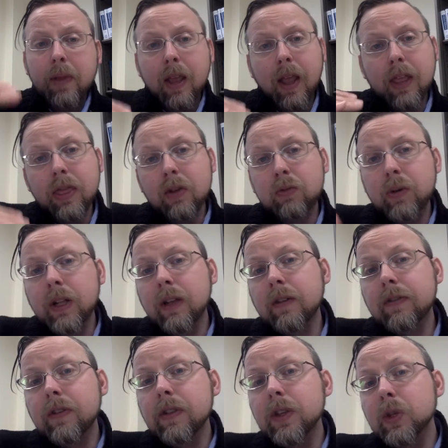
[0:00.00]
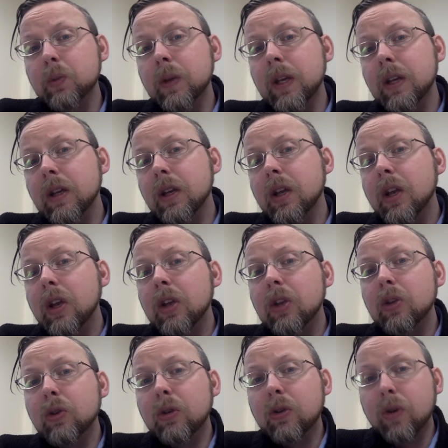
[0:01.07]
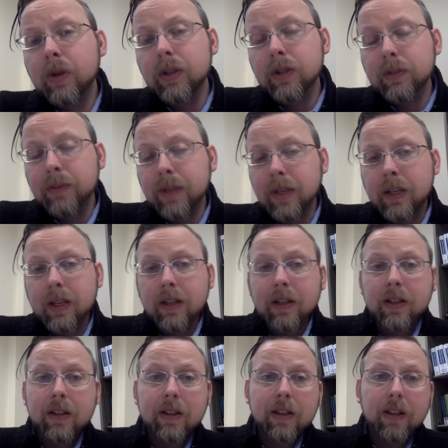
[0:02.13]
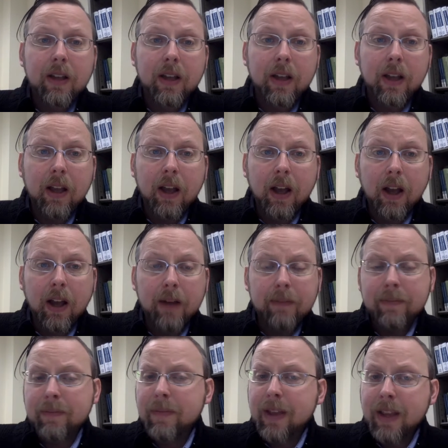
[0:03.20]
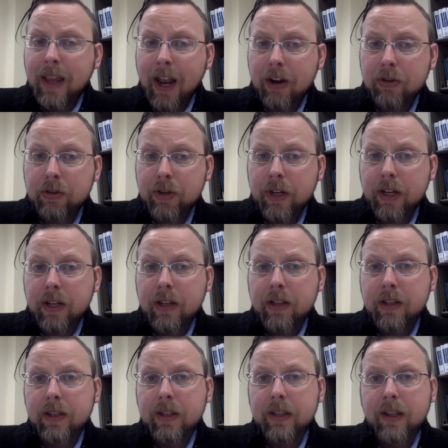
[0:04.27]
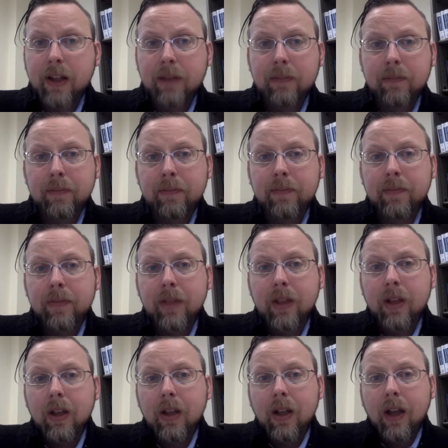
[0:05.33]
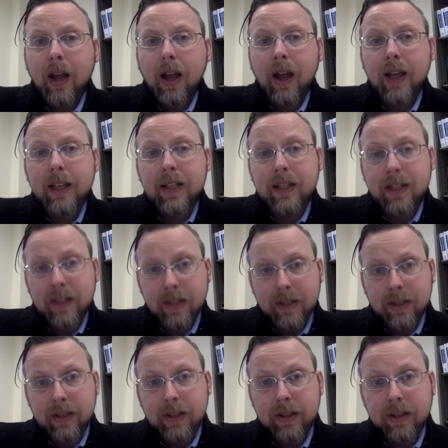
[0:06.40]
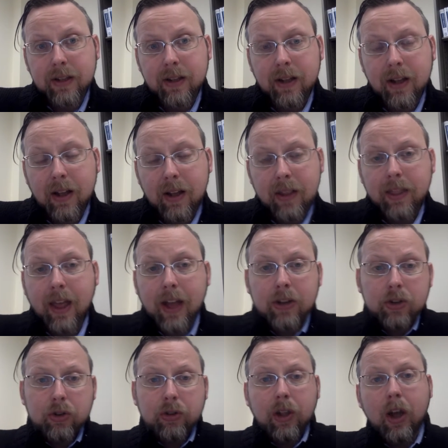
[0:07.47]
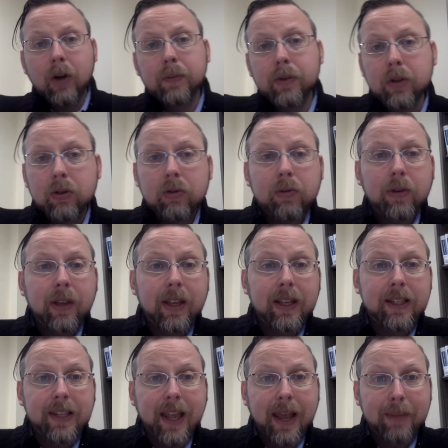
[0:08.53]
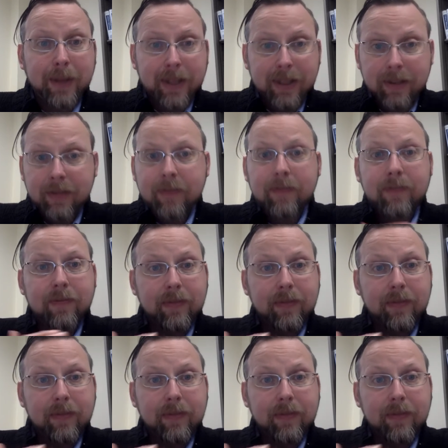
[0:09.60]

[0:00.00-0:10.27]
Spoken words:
In the reading for this week, you're going to be encountering some ideas that should help you examine